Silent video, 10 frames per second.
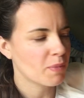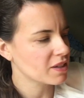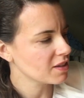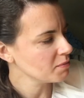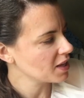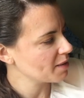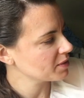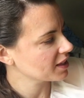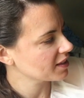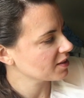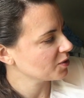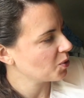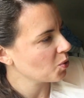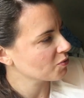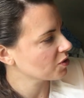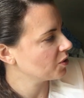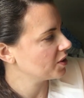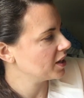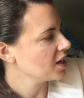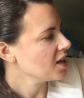but sometimes it gets a little
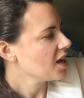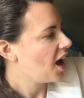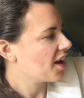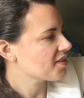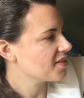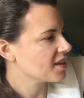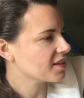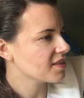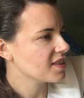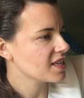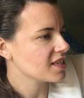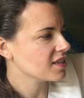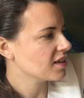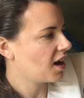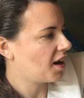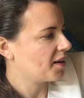overloaded, I think the